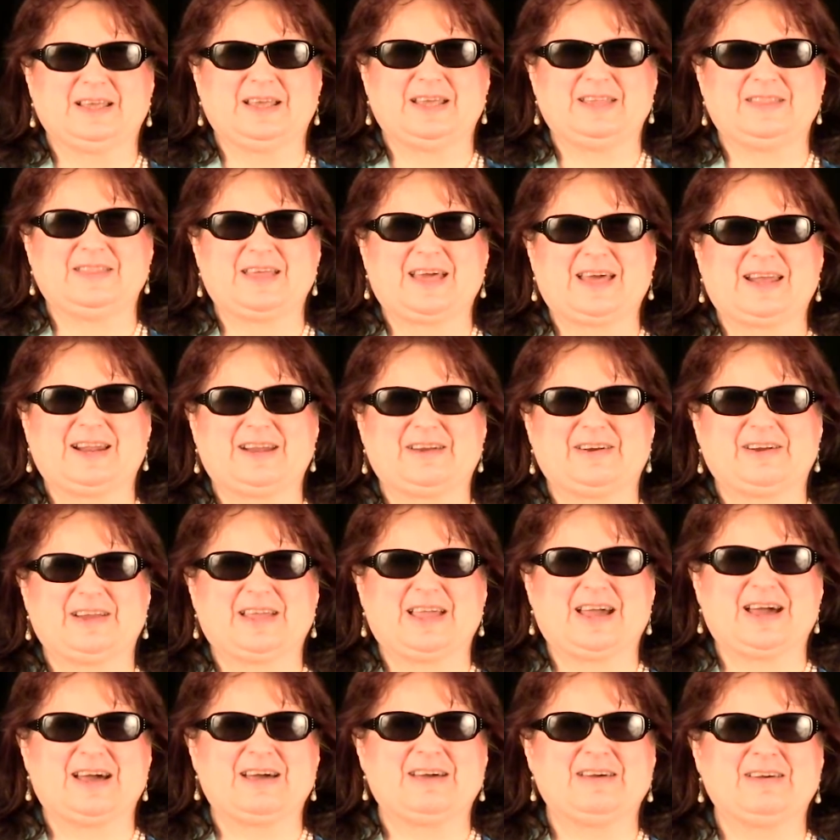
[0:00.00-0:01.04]
in that
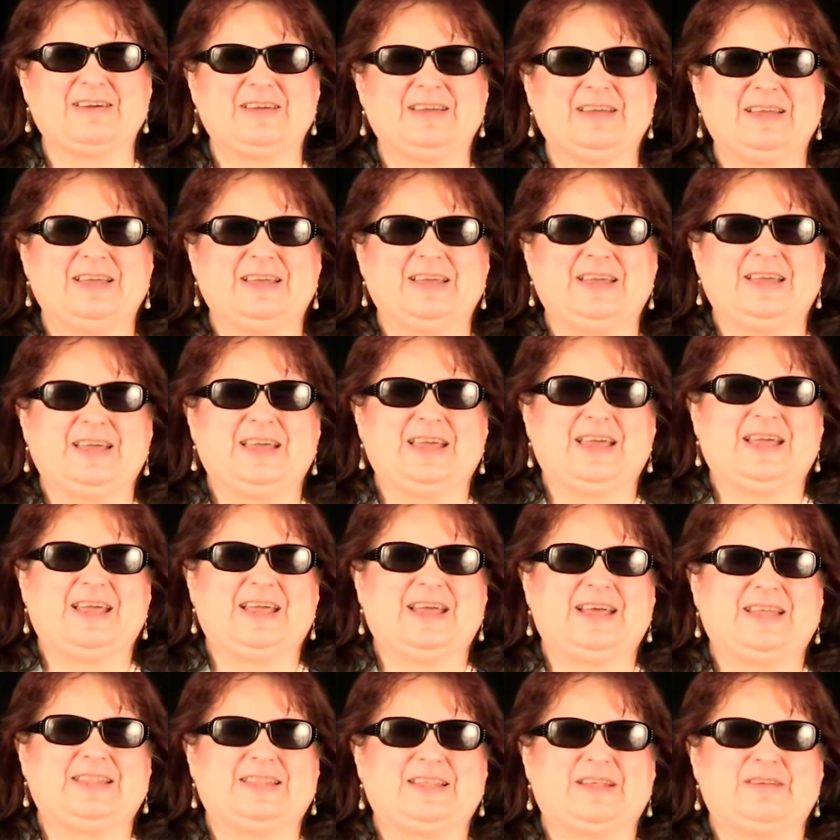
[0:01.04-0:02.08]
area,
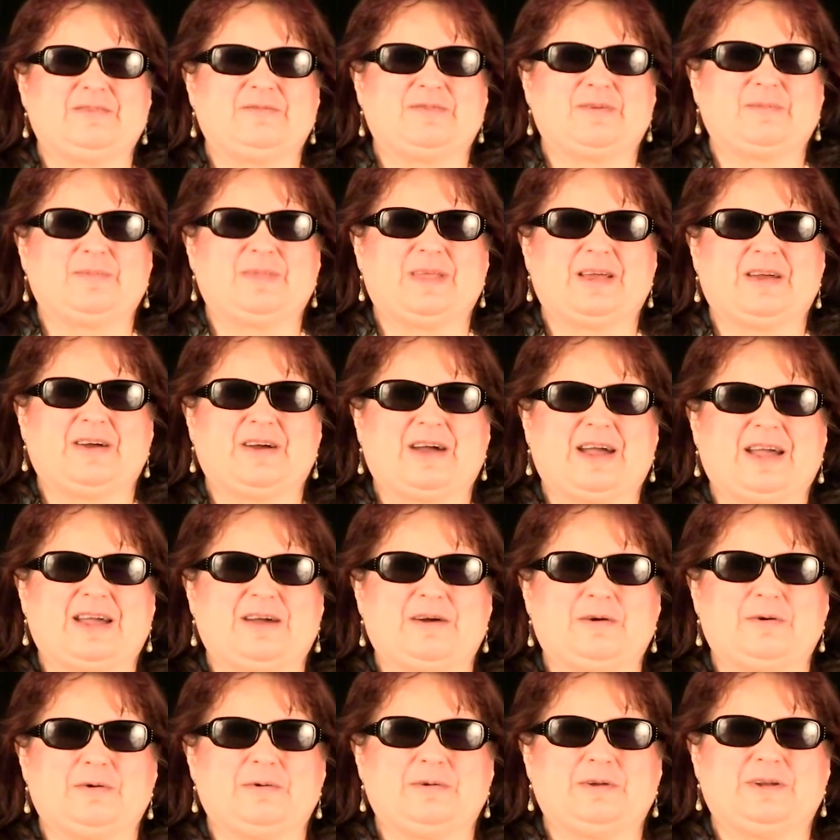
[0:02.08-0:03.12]
and then from there I
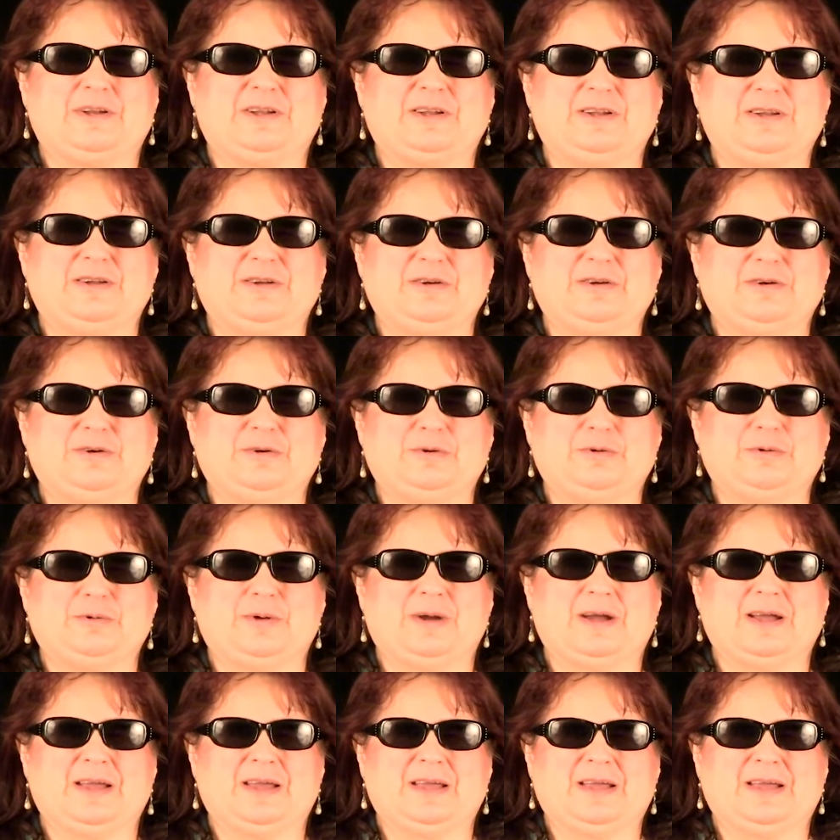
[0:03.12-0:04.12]
go to